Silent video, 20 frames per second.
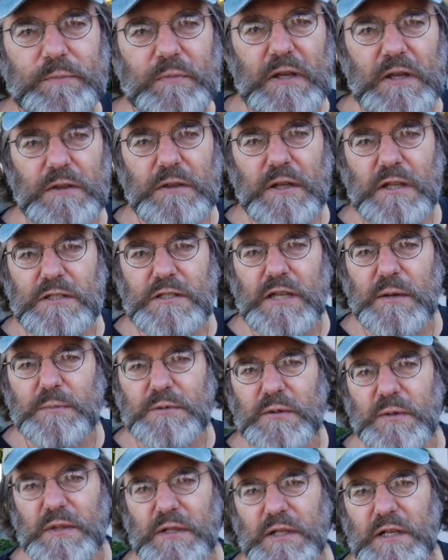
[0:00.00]
and then
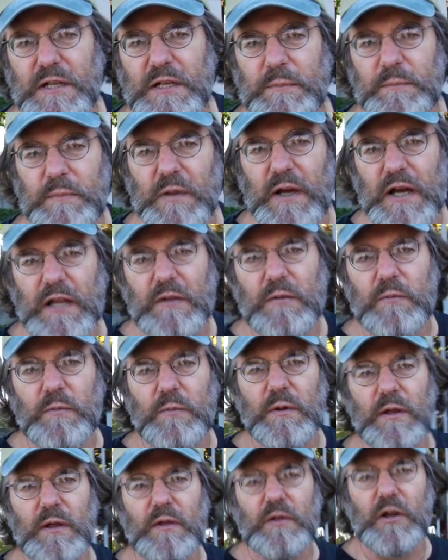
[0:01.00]
subsequently, I
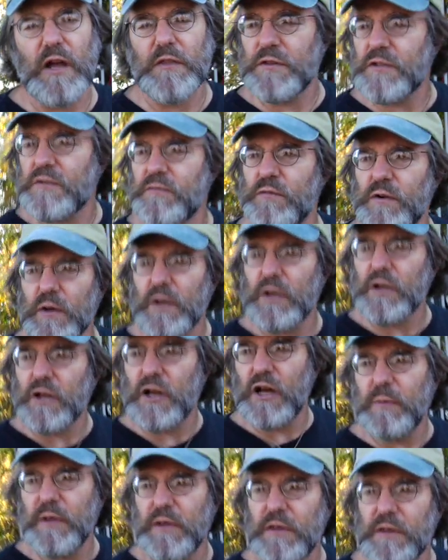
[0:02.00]
got this very
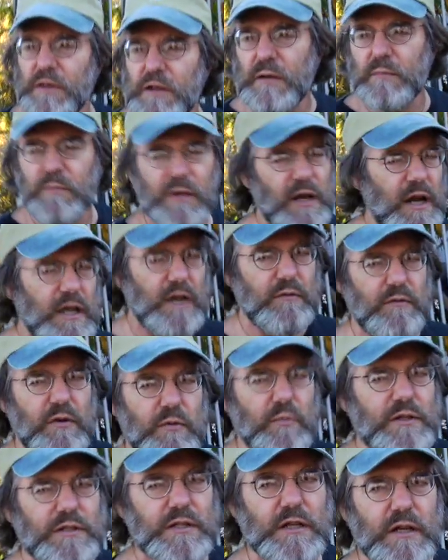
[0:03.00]
common theme that I never
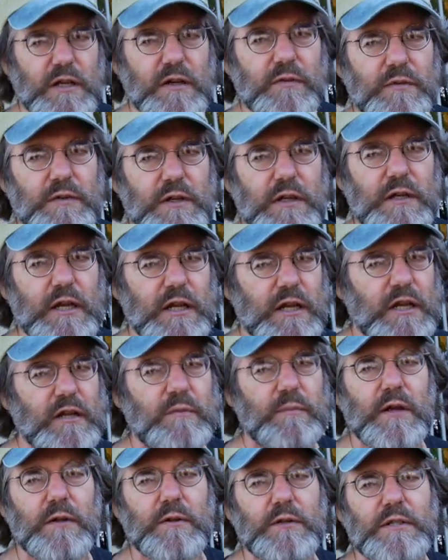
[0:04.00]
received in any
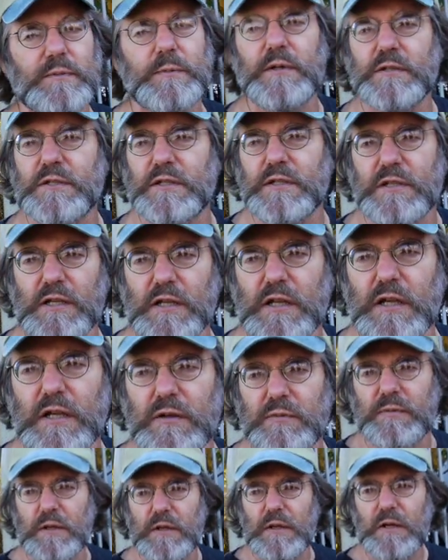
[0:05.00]
of my other experiences in life.